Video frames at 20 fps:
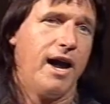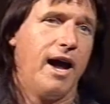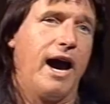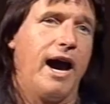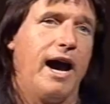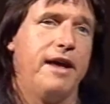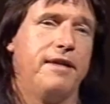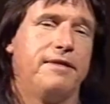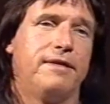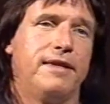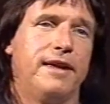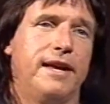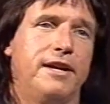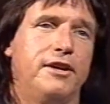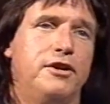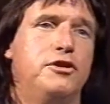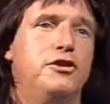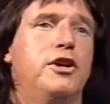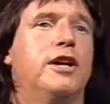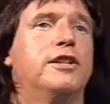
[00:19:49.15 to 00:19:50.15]
I
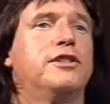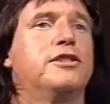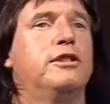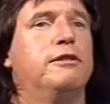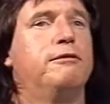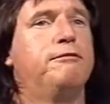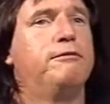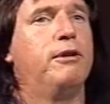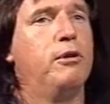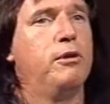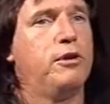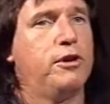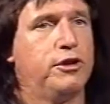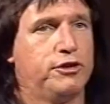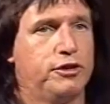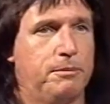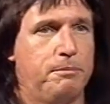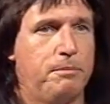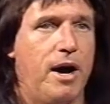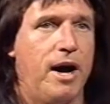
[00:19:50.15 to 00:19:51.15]
think just the
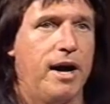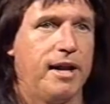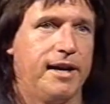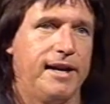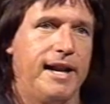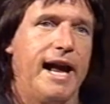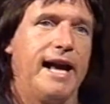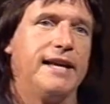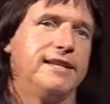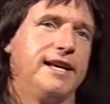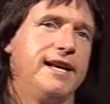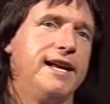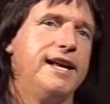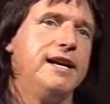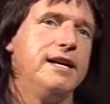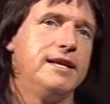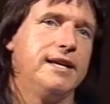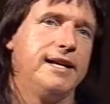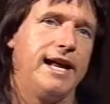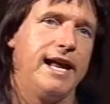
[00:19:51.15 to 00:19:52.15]
focus upon it as a
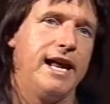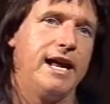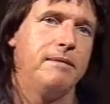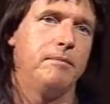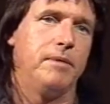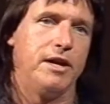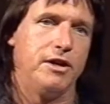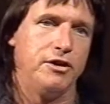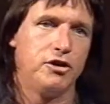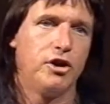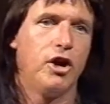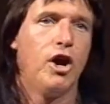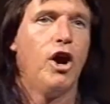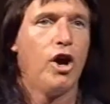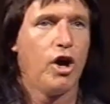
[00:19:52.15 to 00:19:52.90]
healing image